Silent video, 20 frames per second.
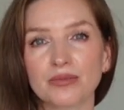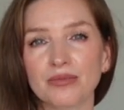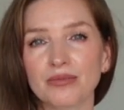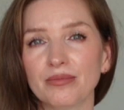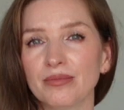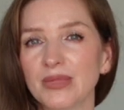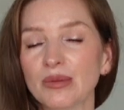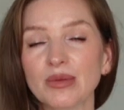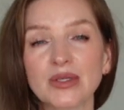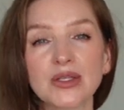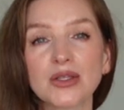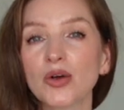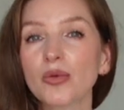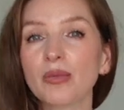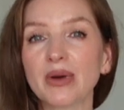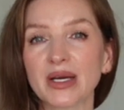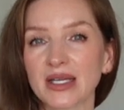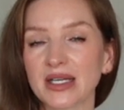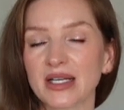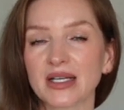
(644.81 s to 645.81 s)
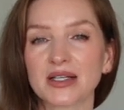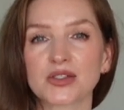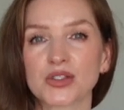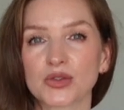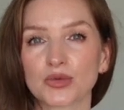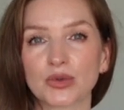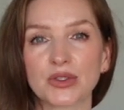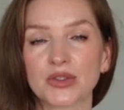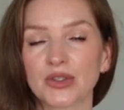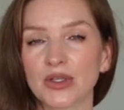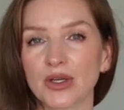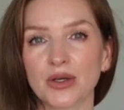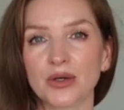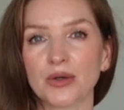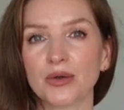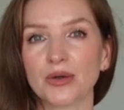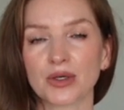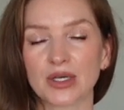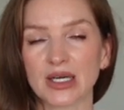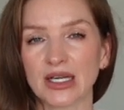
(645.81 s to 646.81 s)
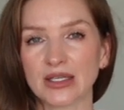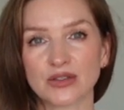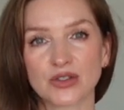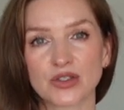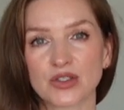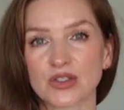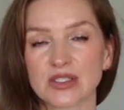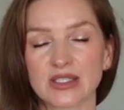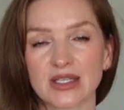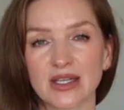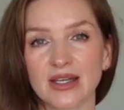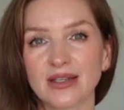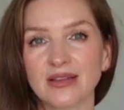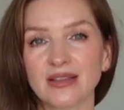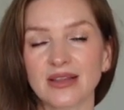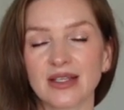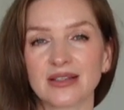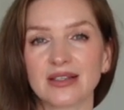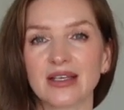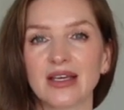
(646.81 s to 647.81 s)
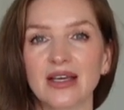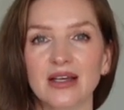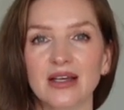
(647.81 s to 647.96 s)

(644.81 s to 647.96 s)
Maybe nobody else will know or understand that